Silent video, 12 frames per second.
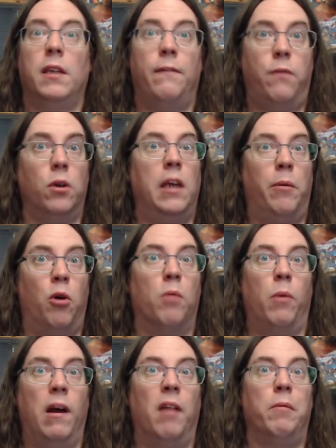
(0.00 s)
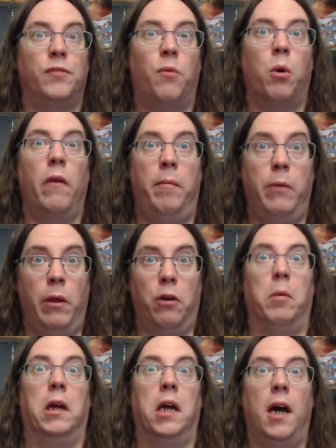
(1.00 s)
At first, they were overwhelmed. There's 4 of them, and they're like, "Oh
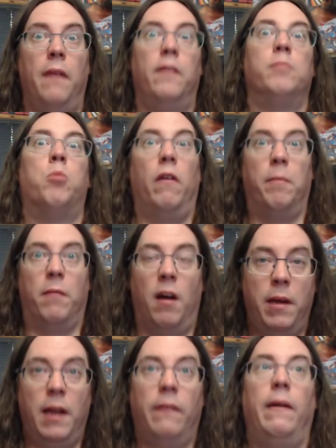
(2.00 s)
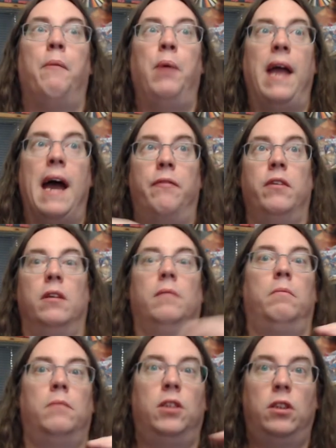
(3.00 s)
my god!" And there's more of them coming, and we have to
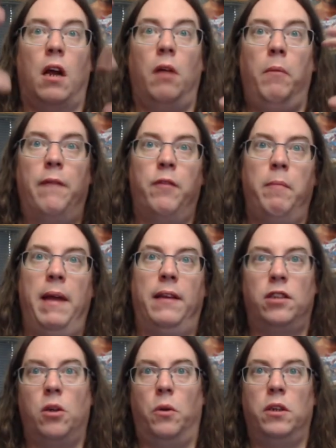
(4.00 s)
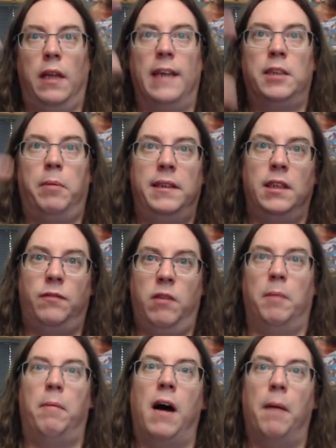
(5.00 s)
make it so there's less places for them to
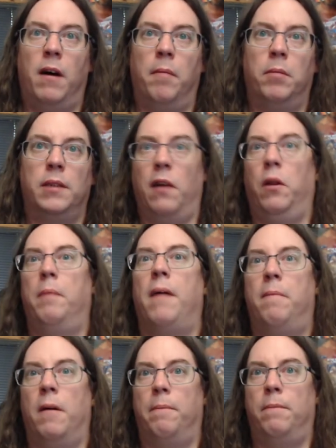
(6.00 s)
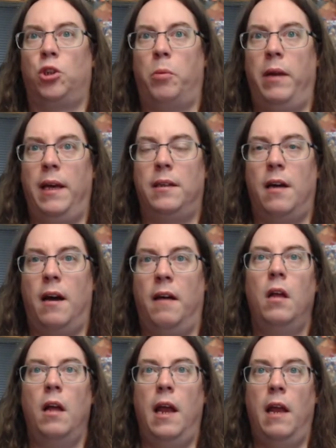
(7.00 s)
pop up, because they can only pop up so many at a time.
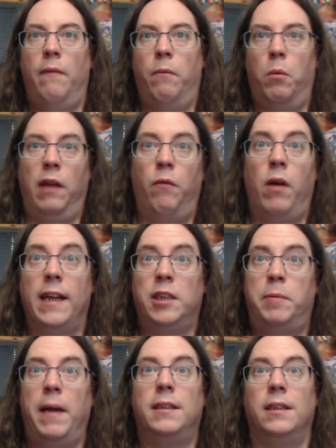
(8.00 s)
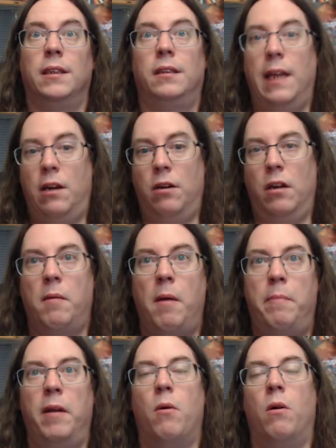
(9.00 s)
And then when they of spaces, they couldn't come up
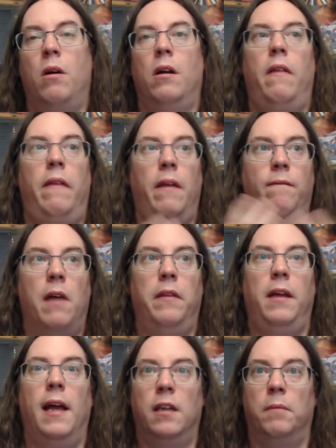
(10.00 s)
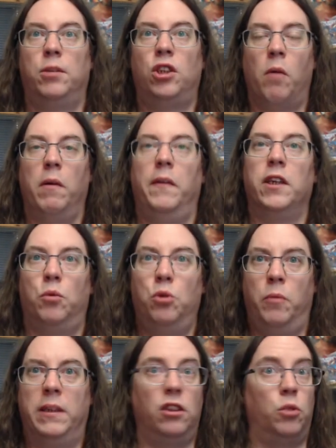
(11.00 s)
anymore. And then they finally end up solving this room.
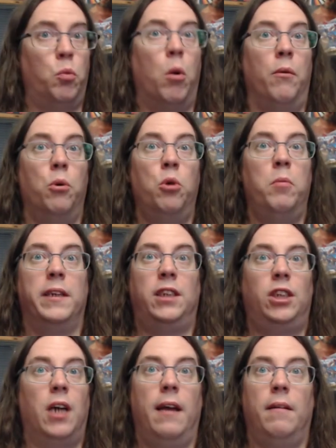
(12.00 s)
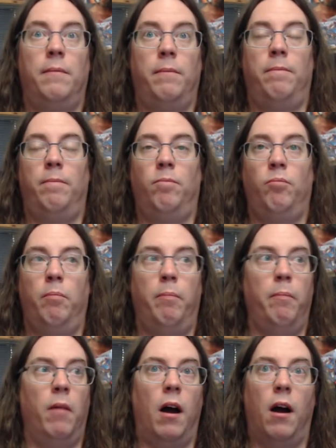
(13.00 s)
This is just one room in this giant
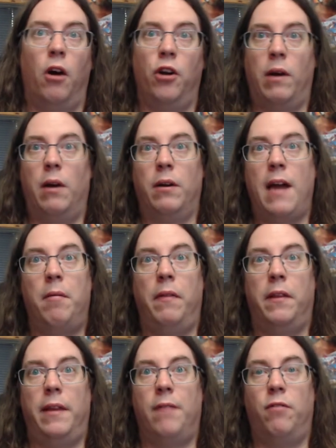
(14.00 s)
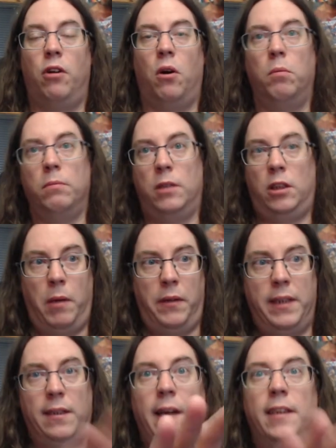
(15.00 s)
underground cavern that they have to go and spread
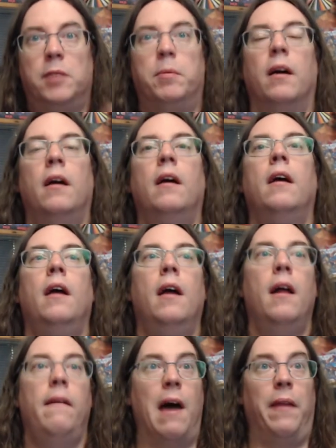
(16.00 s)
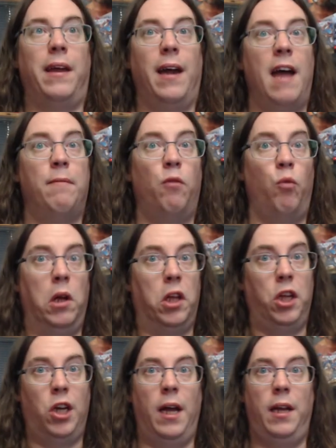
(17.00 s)
these lights, but now they kind of have a really
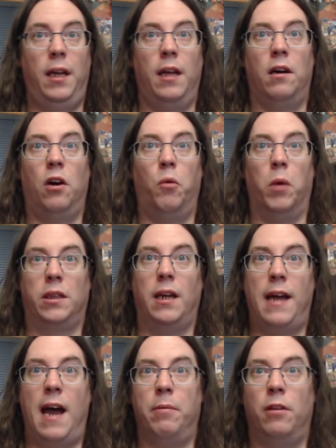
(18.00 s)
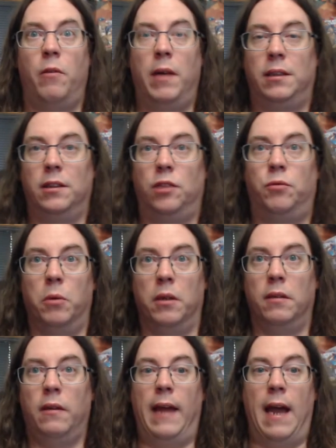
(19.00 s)
good idea of what's going to happen in the rest of this ruin,
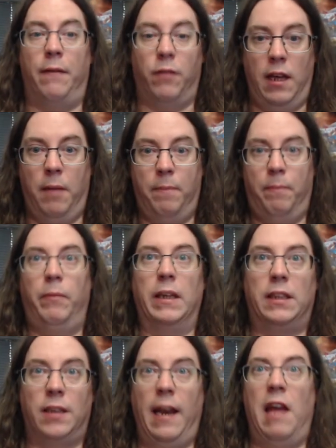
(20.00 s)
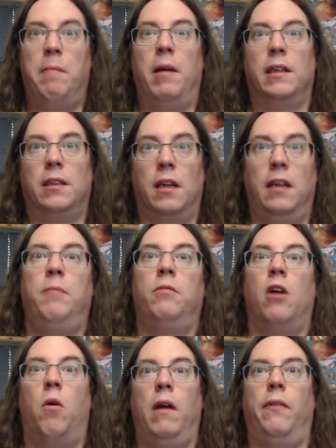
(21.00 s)
and they have to keep this dynamic is going to keep
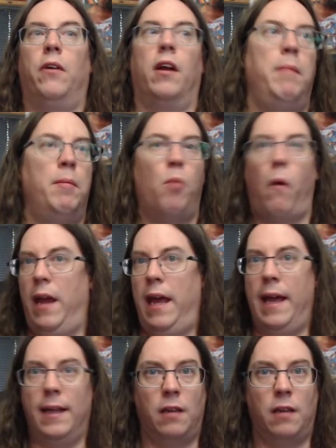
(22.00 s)
going, and they're going to be more than ants.